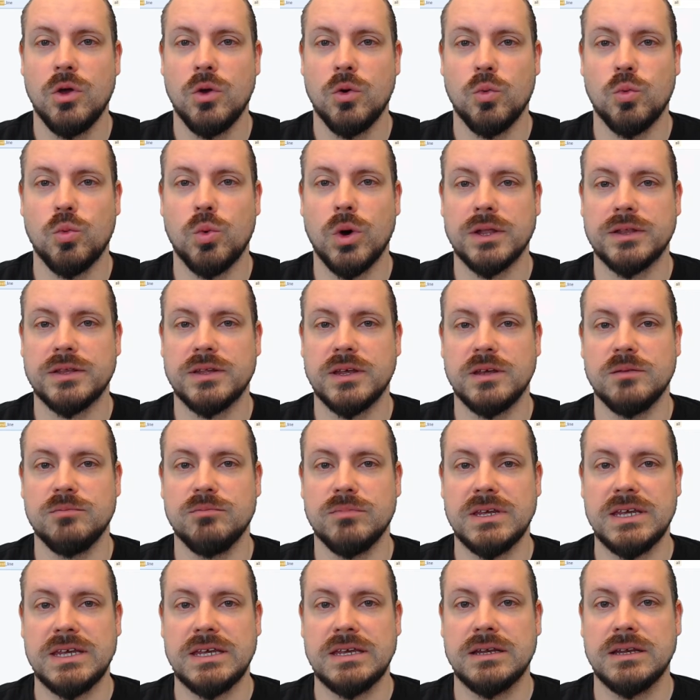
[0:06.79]
what they
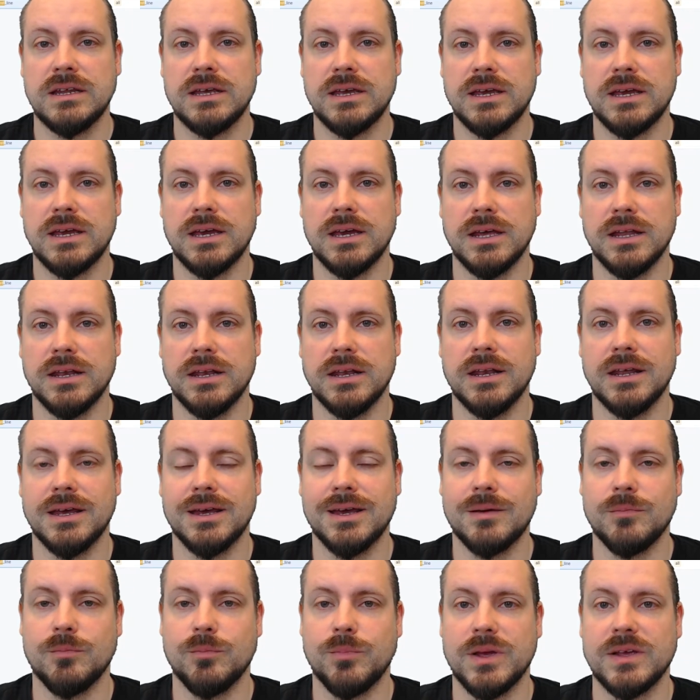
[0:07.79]
mean and
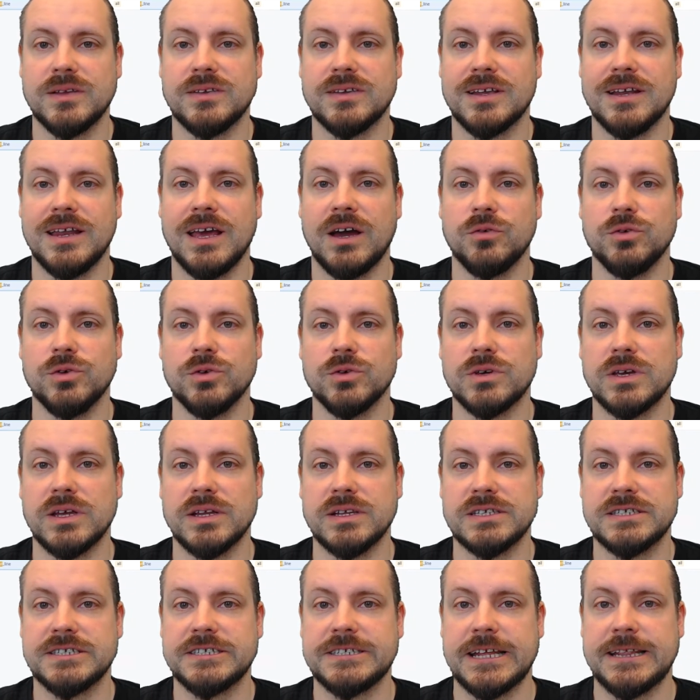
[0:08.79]
basically how you can
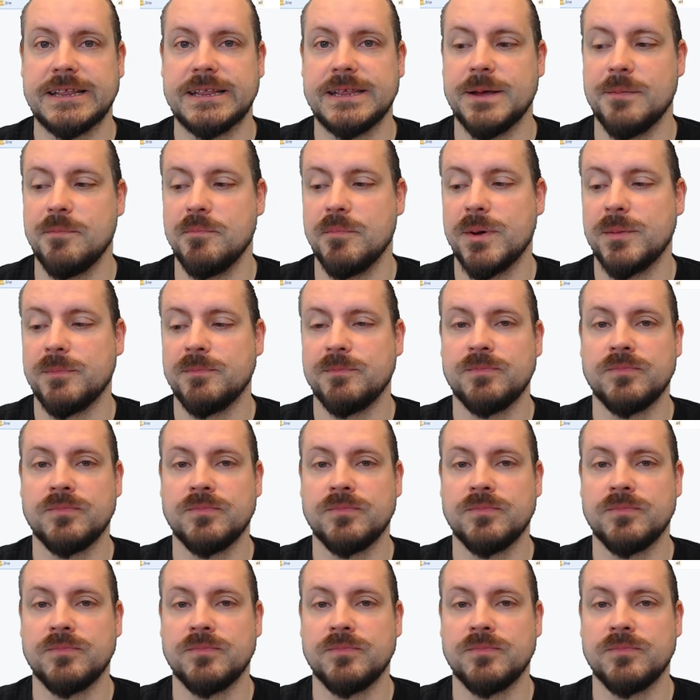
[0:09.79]
set them.